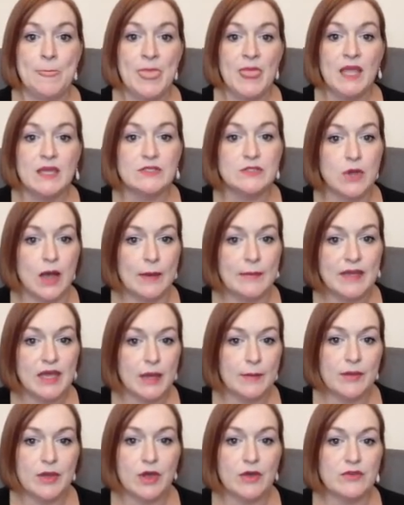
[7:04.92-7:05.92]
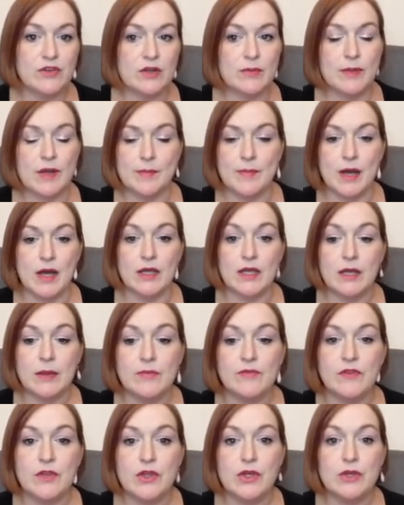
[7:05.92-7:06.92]
So I'm coming over to my mockup
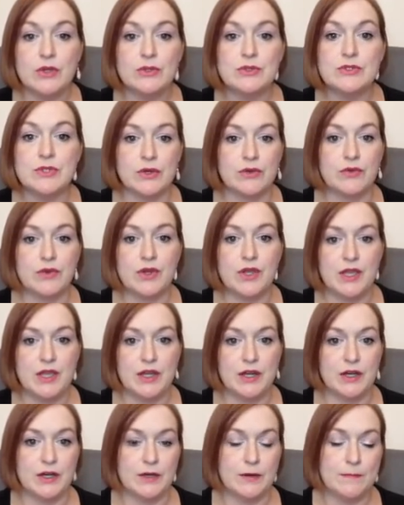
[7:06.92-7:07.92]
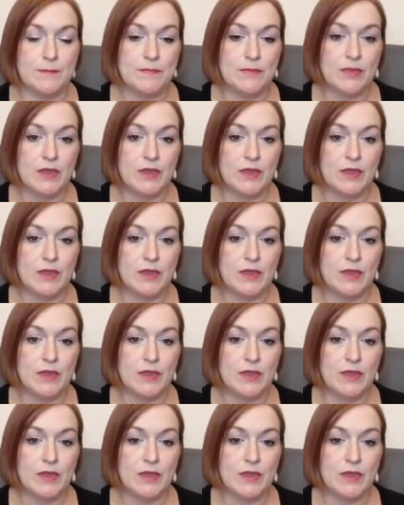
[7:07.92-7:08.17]
views over here.